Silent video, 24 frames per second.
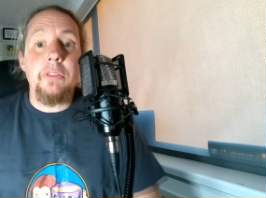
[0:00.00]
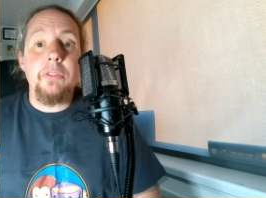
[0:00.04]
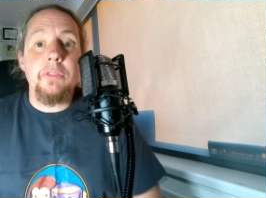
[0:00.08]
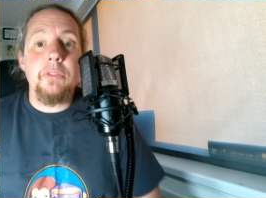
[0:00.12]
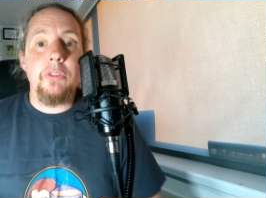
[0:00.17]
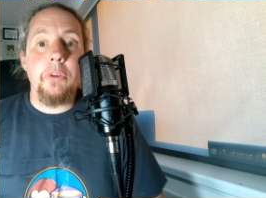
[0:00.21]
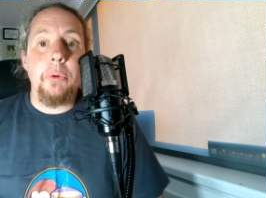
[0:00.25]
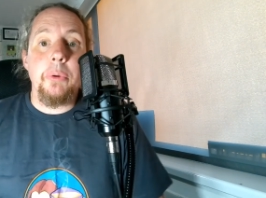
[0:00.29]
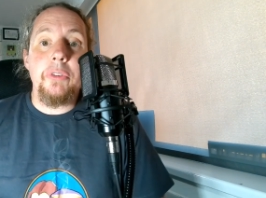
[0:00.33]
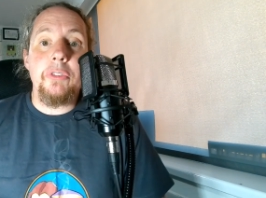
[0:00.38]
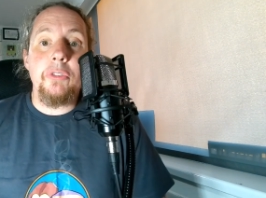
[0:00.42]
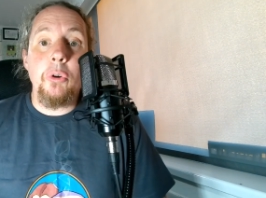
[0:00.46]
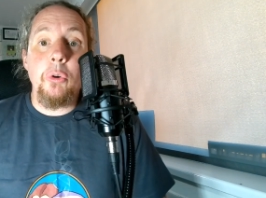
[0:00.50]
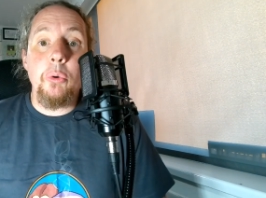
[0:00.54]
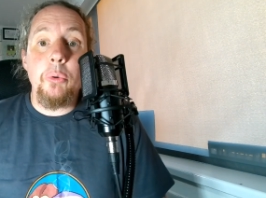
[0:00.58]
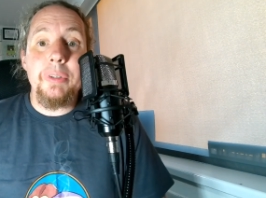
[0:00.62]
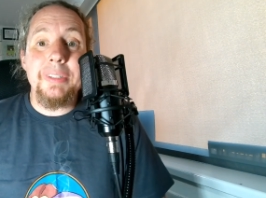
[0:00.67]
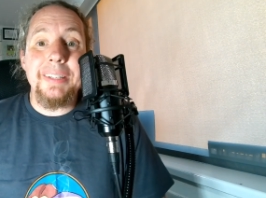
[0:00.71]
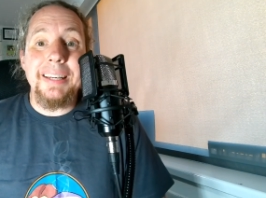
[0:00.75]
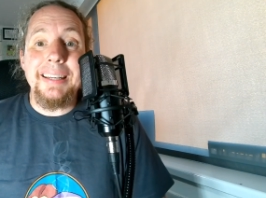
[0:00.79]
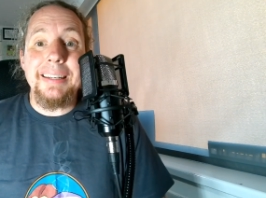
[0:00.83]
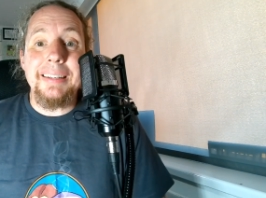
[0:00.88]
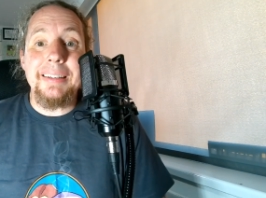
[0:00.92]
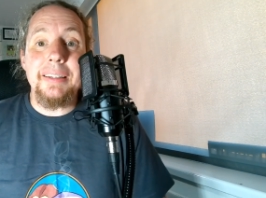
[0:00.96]
So it's always
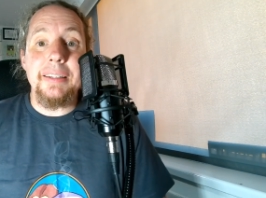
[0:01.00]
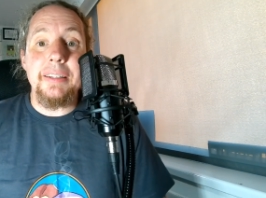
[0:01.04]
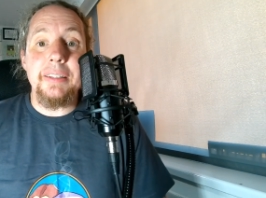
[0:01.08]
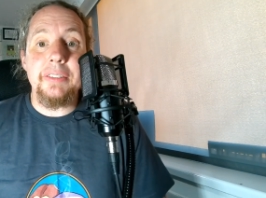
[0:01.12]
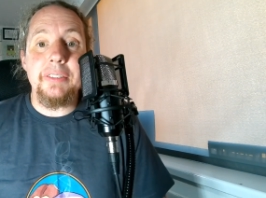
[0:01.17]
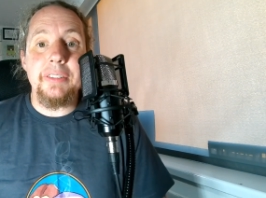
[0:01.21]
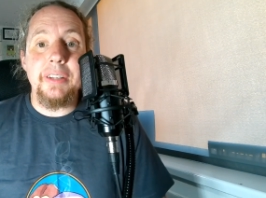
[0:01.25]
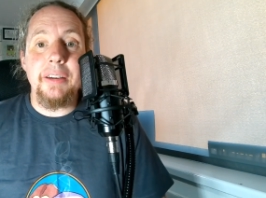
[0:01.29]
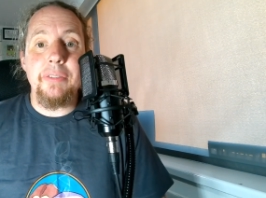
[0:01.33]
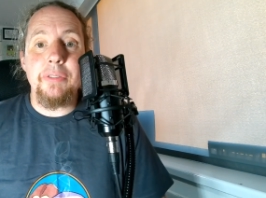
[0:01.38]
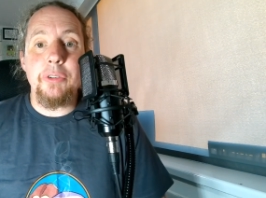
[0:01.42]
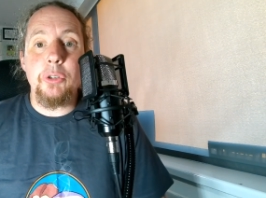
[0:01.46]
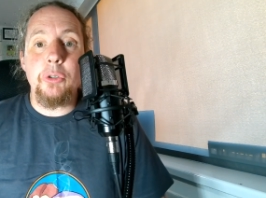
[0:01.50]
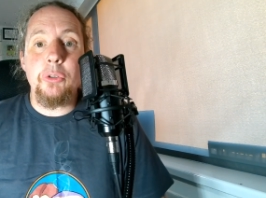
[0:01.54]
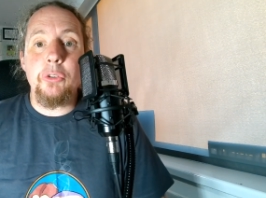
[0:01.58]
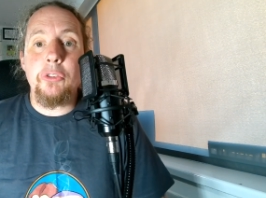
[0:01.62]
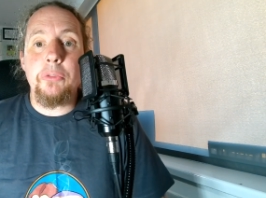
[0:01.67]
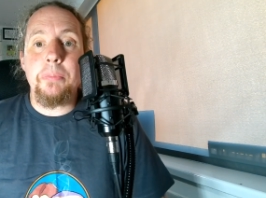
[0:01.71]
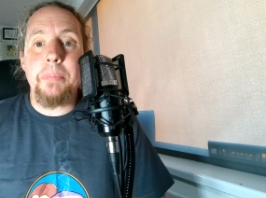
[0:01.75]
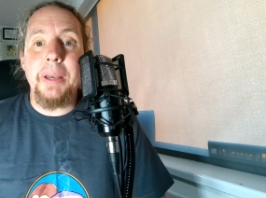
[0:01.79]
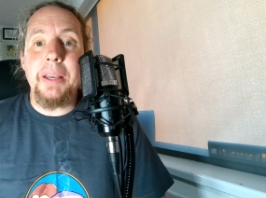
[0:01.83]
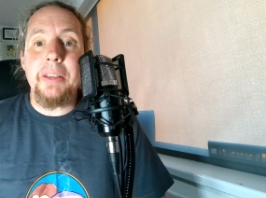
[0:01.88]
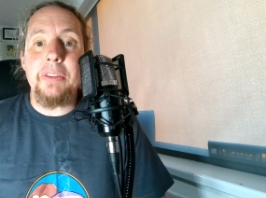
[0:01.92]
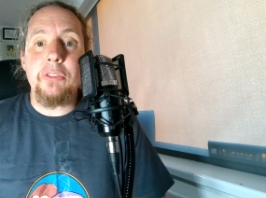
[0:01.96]
handy to have a good
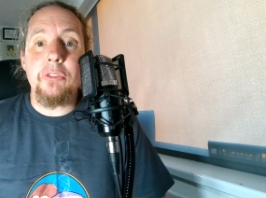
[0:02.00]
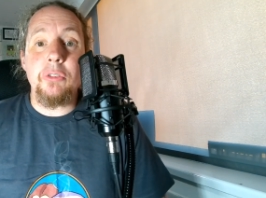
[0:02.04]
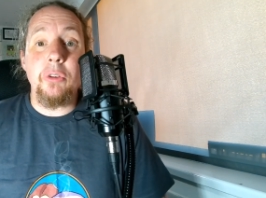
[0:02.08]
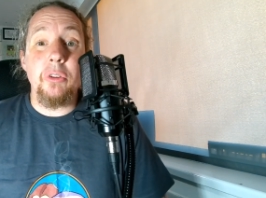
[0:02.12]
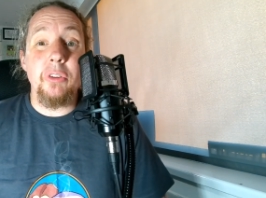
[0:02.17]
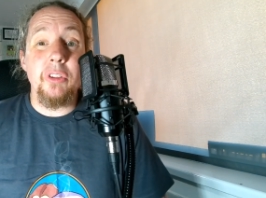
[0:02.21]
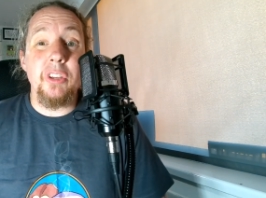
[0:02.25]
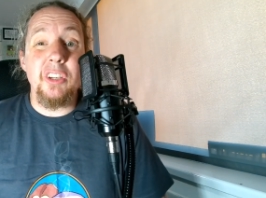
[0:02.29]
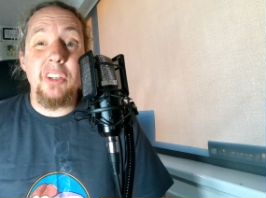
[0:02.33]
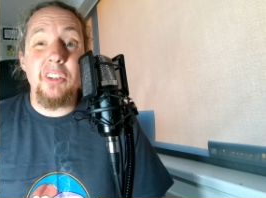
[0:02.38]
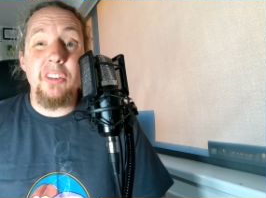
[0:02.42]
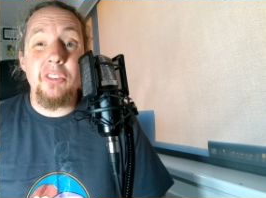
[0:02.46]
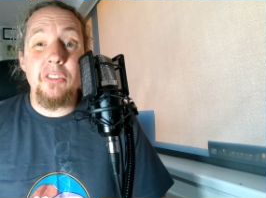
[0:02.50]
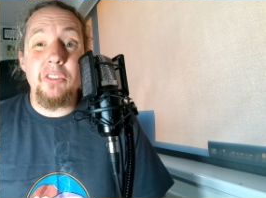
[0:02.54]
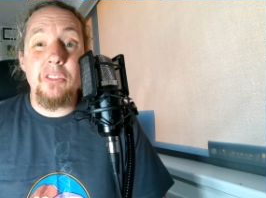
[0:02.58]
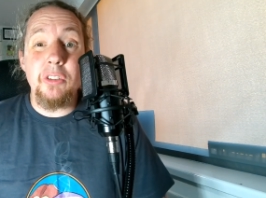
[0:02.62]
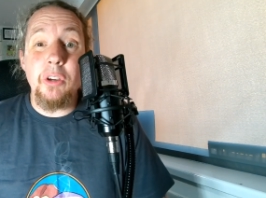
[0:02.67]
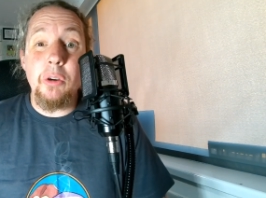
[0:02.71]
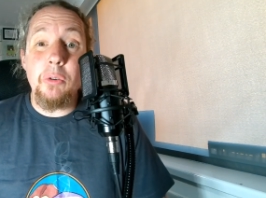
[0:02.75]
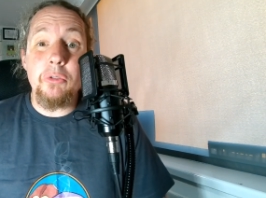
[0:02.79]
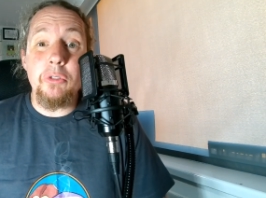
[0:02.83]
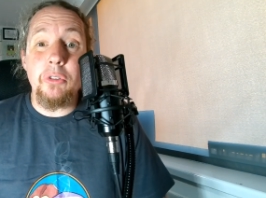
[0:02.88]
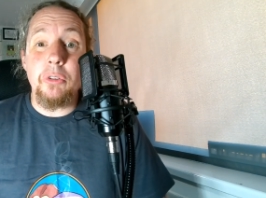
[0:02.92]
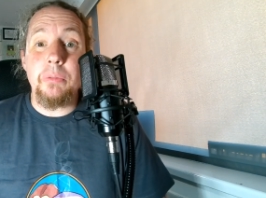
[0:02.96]
spares store that you can just
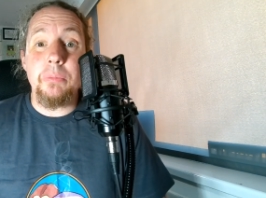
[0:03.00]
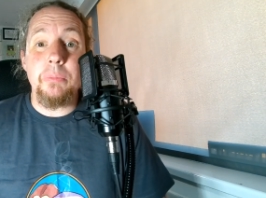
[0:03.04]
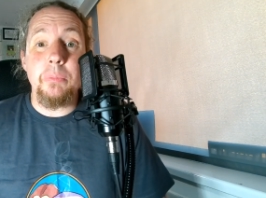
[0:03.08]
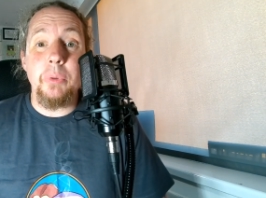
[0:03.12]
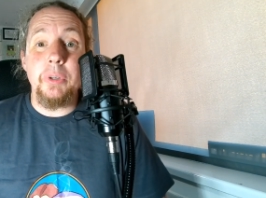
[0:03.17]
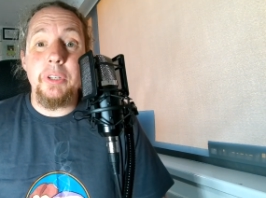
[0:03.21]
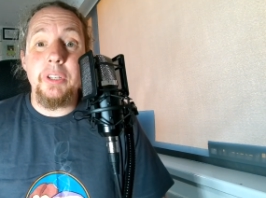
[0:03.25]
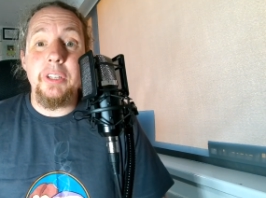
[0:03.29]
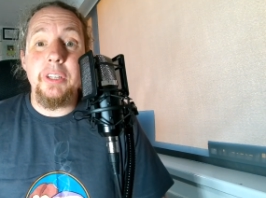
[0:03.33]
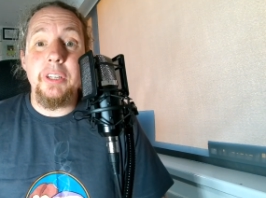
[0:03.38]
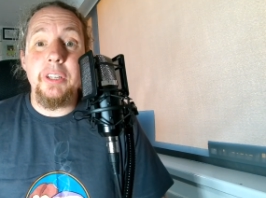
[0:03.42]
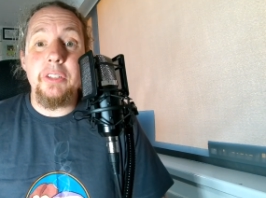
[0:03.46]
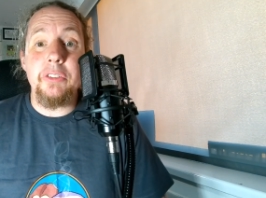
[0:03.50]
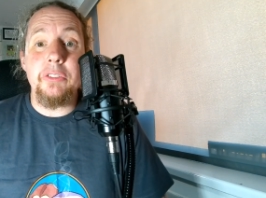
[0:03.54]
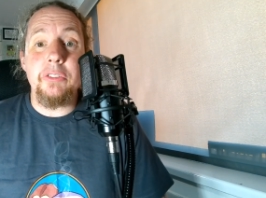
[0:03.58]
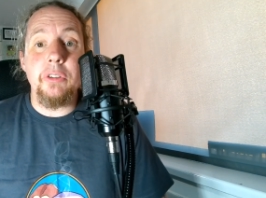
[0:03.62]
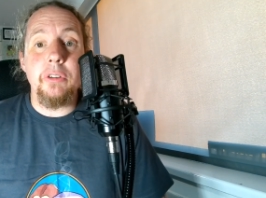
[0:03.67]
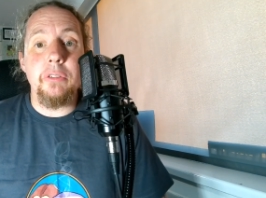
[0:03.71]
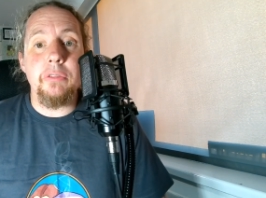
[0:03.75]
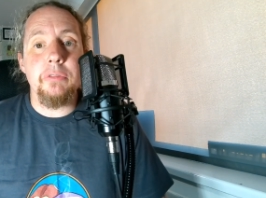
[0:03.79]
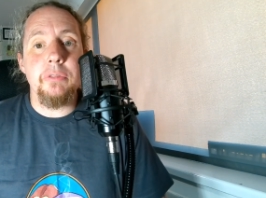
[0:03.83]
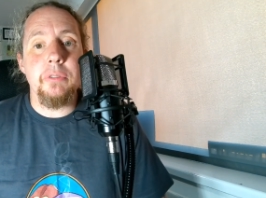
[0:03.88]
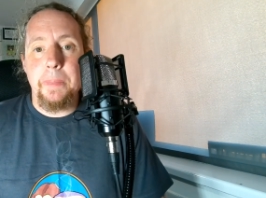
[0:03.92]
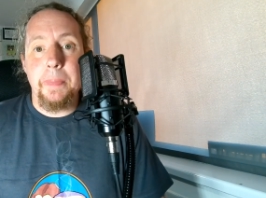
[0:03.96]
go to when you need
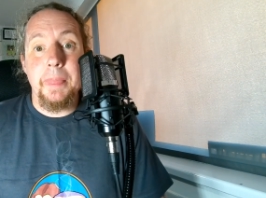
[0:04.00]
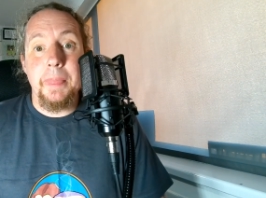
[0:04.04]
stuff.